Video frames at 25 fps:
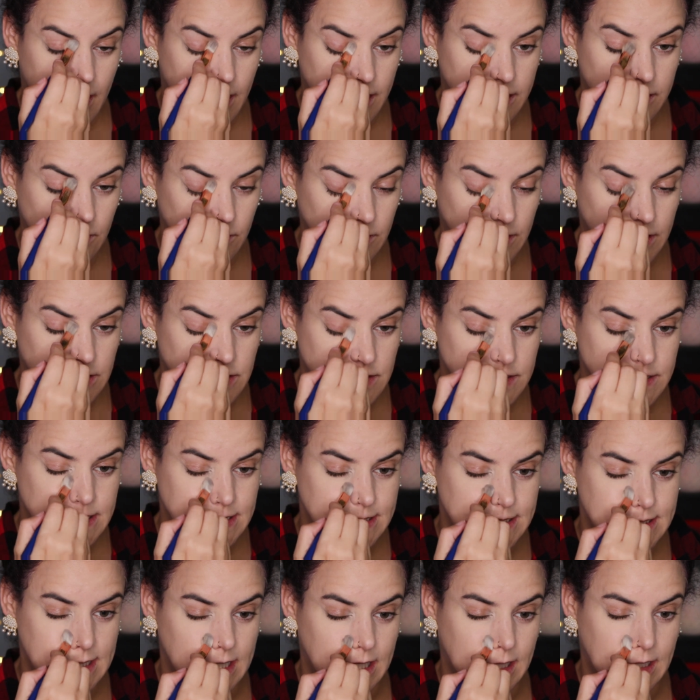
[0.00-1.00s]
I don't
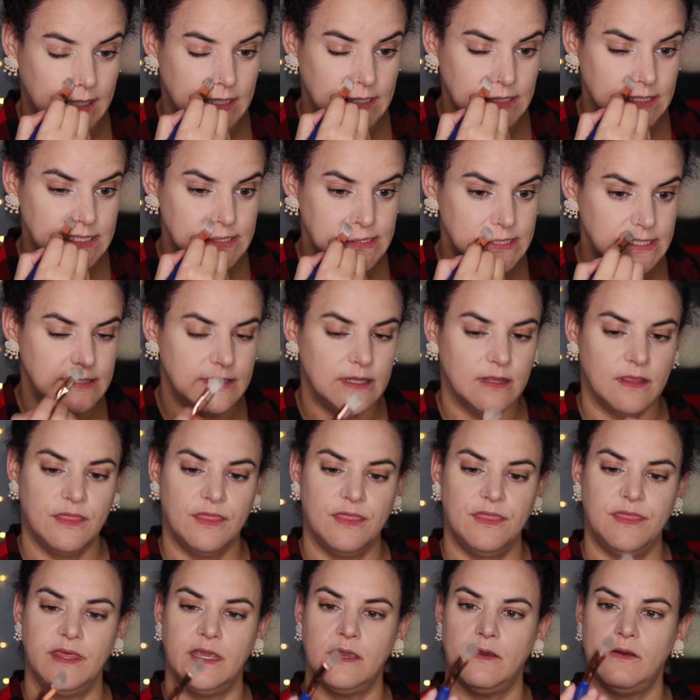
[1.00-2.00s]
understand the
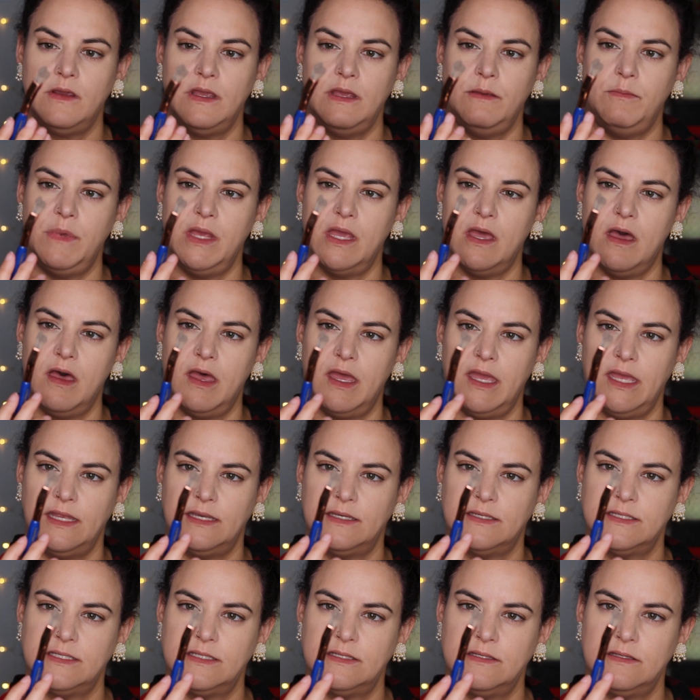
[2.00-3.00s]
theory
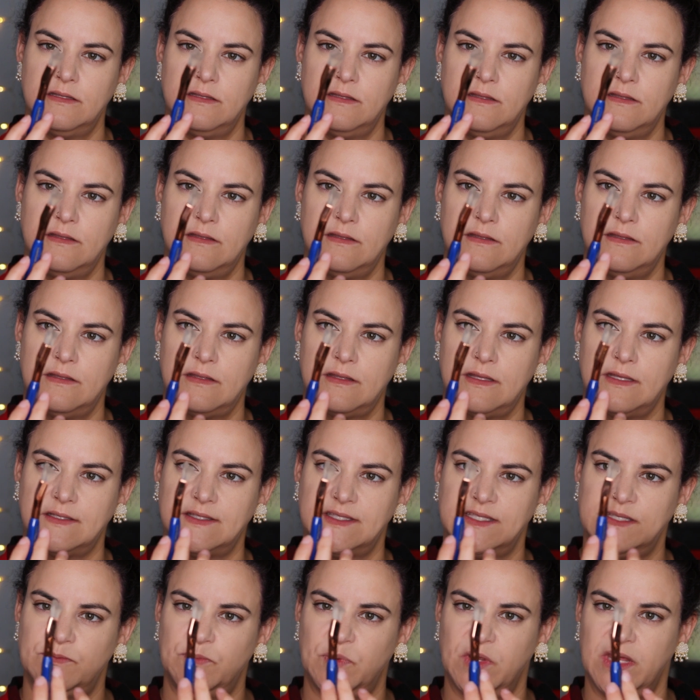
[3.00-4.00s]
behind the
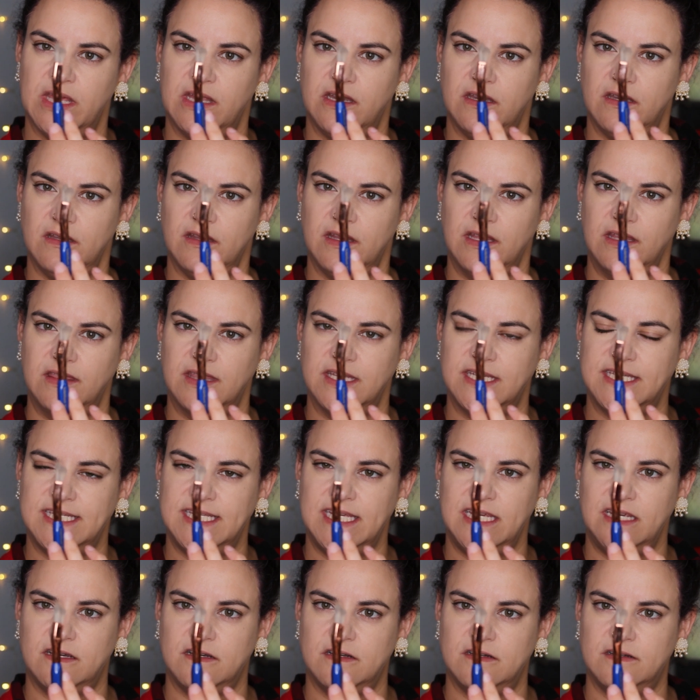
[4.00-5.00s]
split, like the
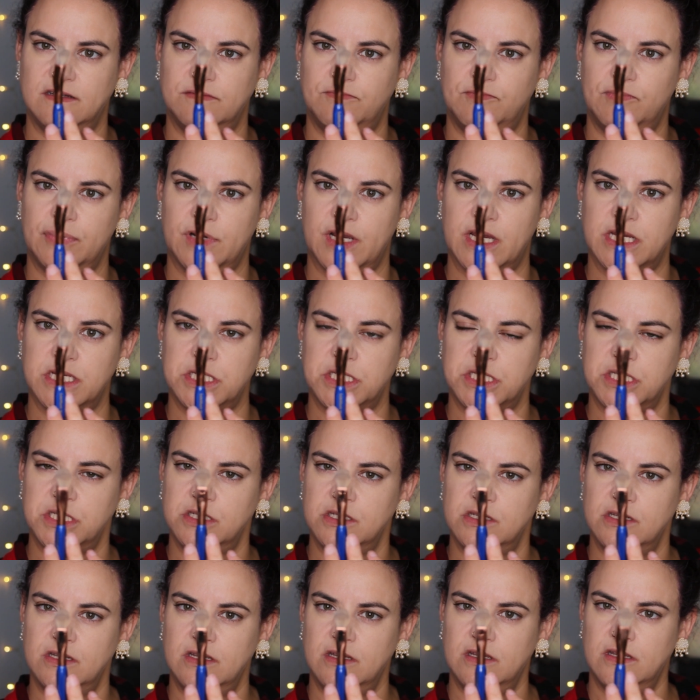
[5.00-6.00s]
tiered
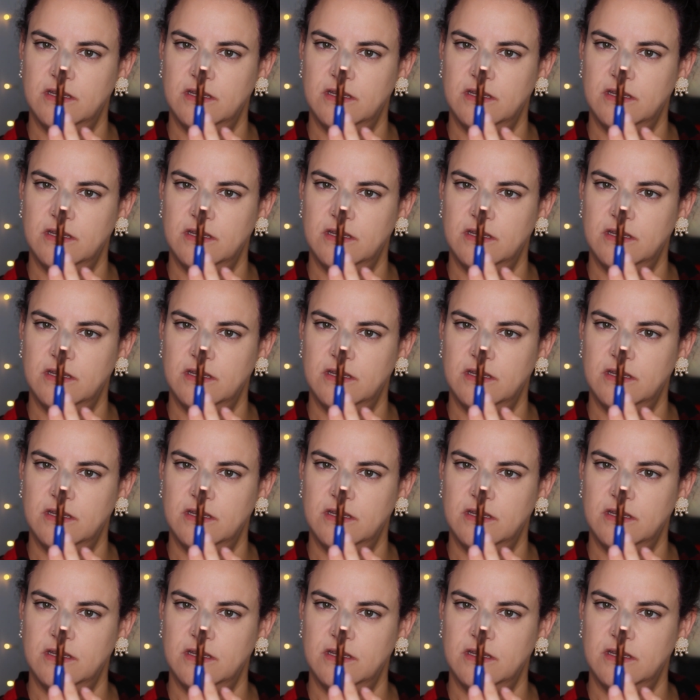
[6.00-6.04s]
brush.